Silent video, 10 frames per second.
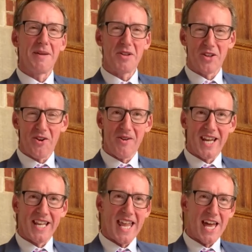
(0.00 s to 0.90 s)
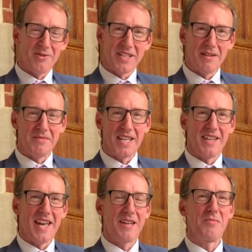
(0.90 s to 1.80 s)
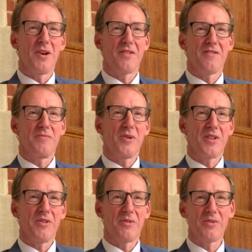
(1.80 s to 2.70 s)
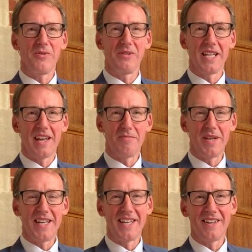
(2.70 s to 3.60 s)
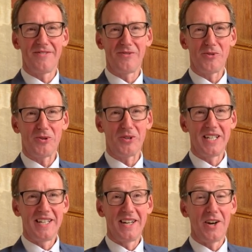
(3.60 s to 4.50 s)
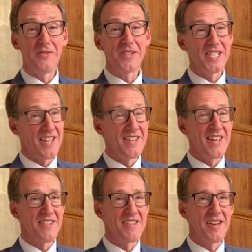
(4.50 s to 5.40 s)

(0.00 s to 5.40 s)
name is Cory Lowde. I'm the headmaster of Box Hill School and I've been here for over 10 years